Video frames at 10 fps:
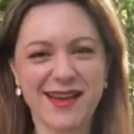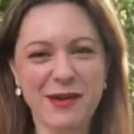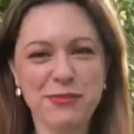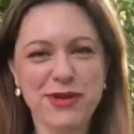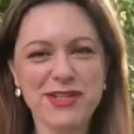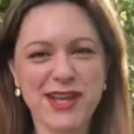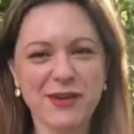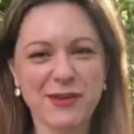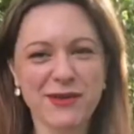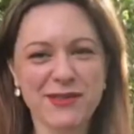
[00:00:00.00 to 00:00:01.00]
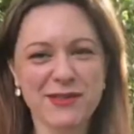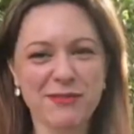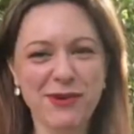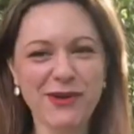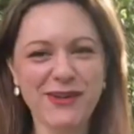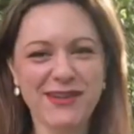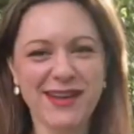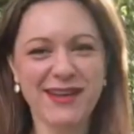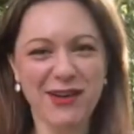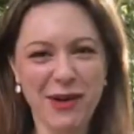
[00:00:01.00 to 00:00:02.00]
I appreciate all your support
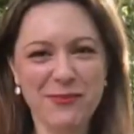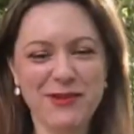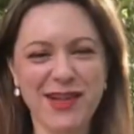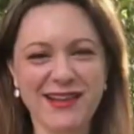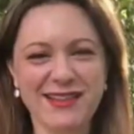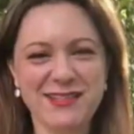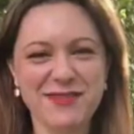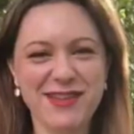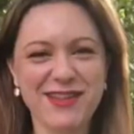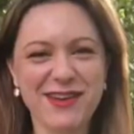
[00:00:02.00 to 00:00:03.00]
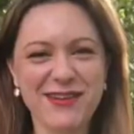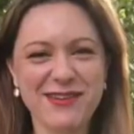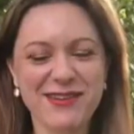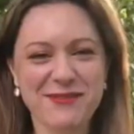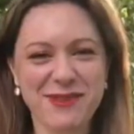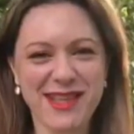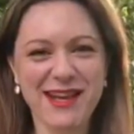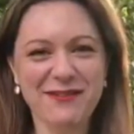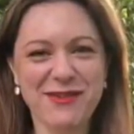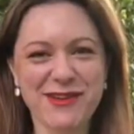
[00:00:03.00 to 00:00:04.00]
and hope you like this video.
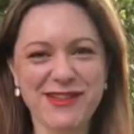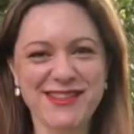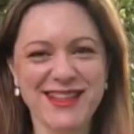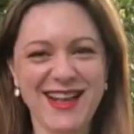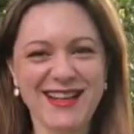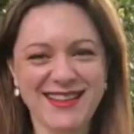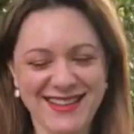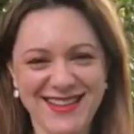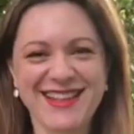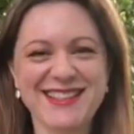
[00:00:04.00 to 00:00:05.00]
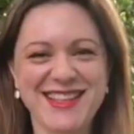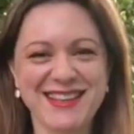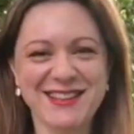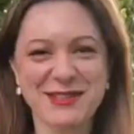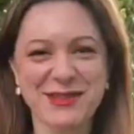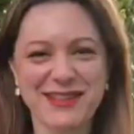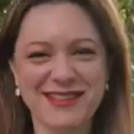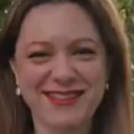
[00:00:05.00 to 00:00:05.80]
Without further delay, let's get to it.